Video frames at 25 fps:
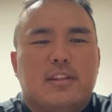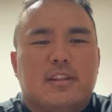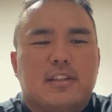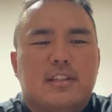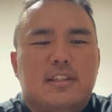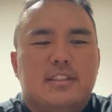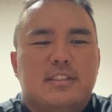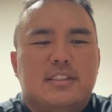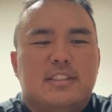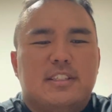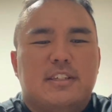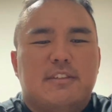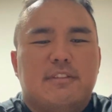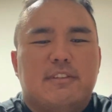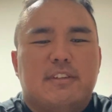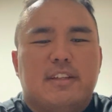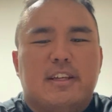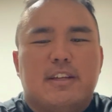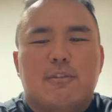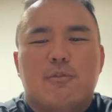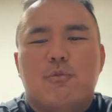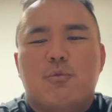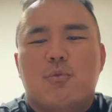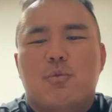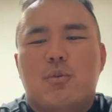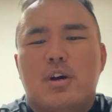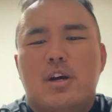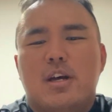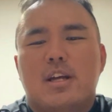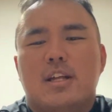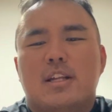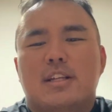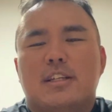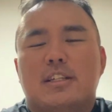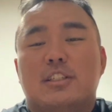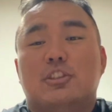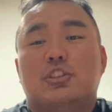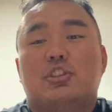instead of like
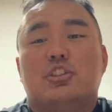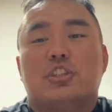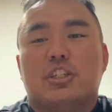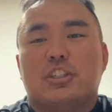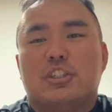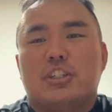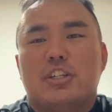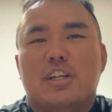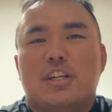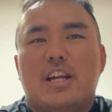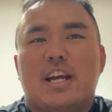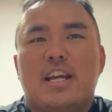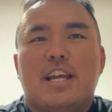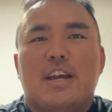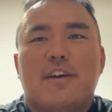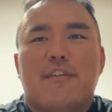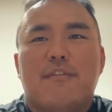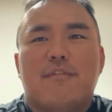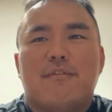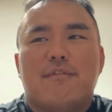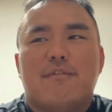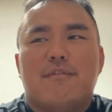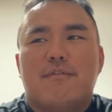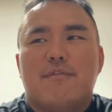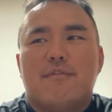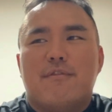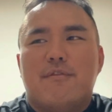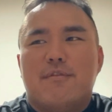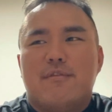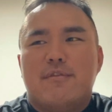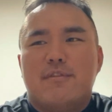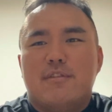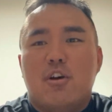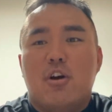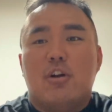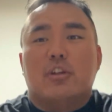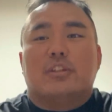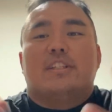one instructor, now you have
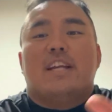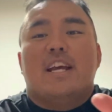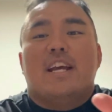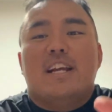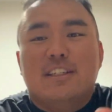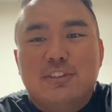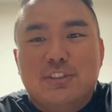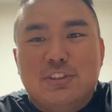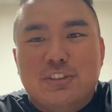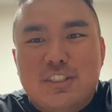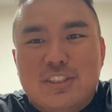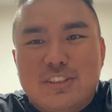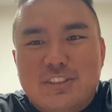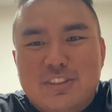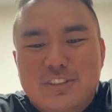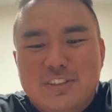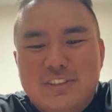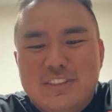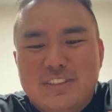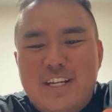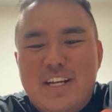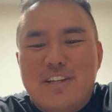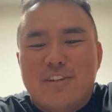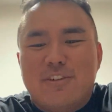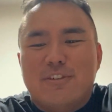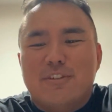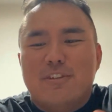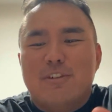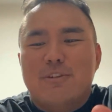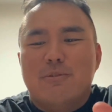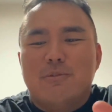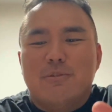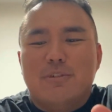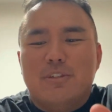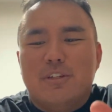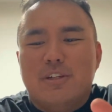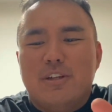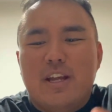all 10 instructors. Now you don't
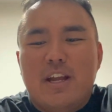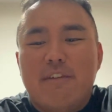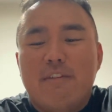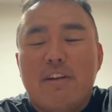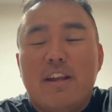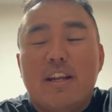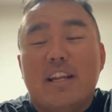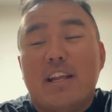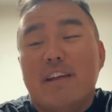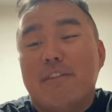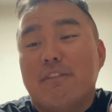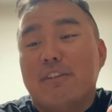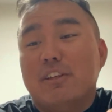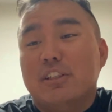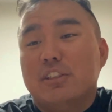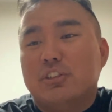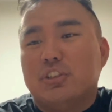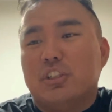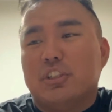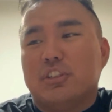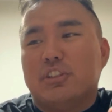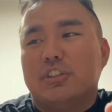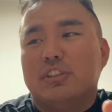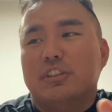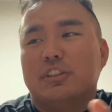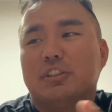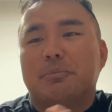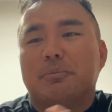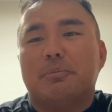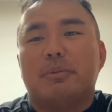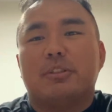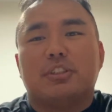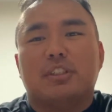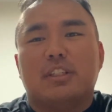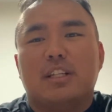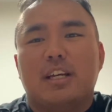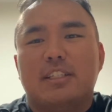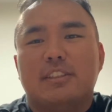know, you know, and every instructor is
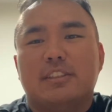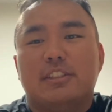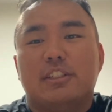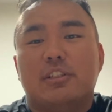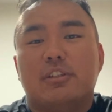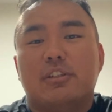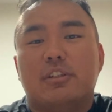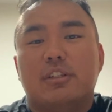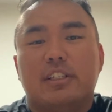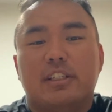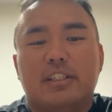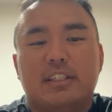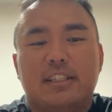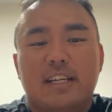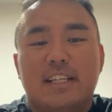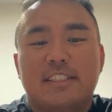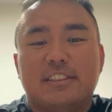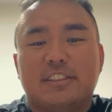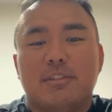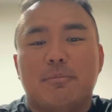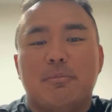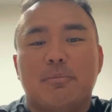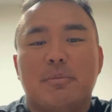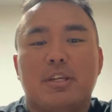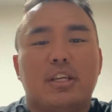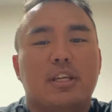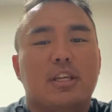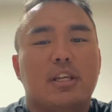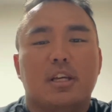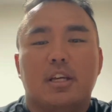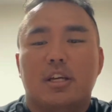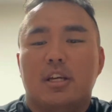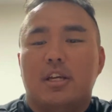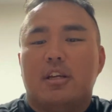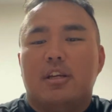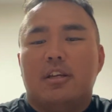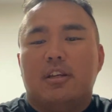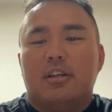specialized. They're SME
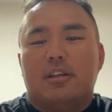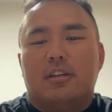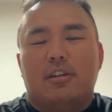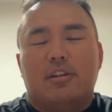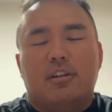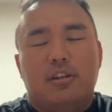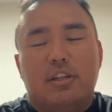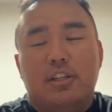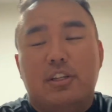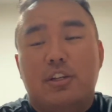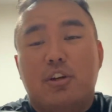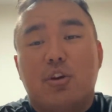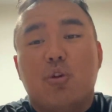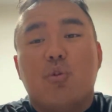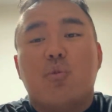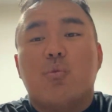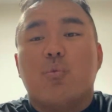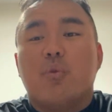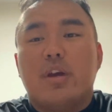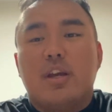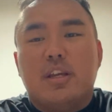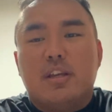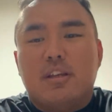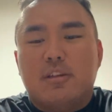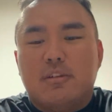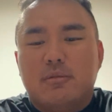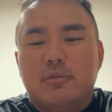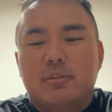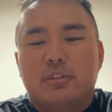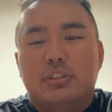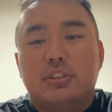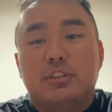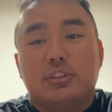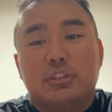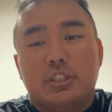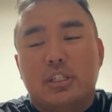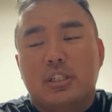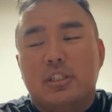in their own way, which
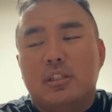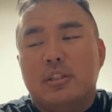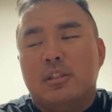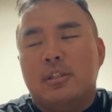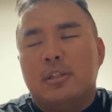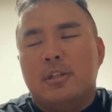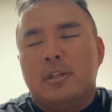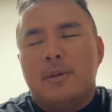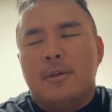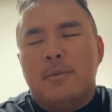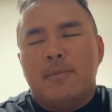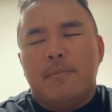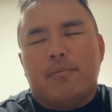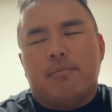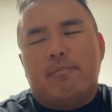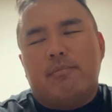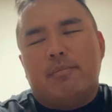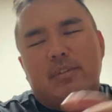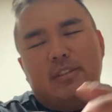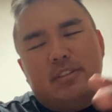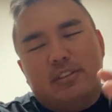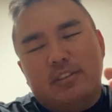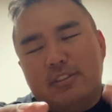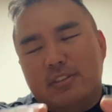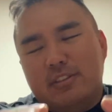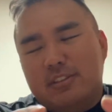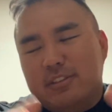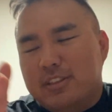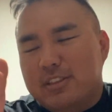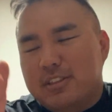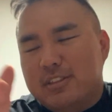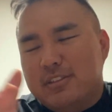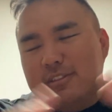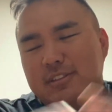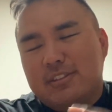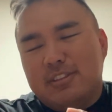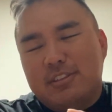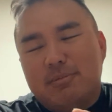is good. But, you
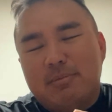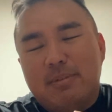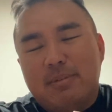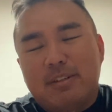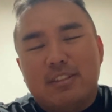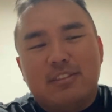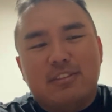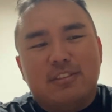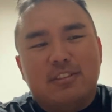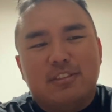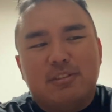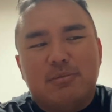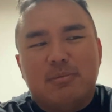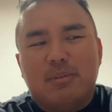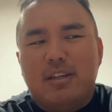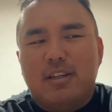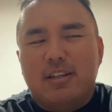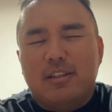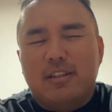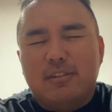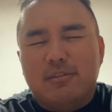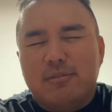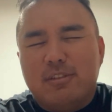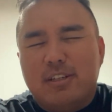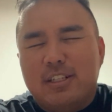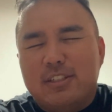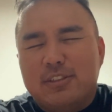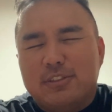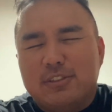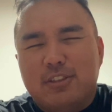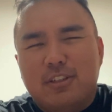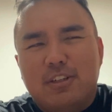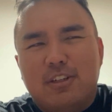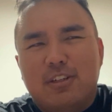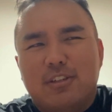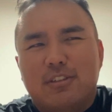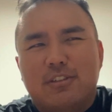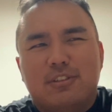know, this is what I
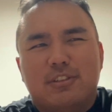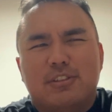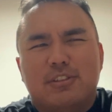saw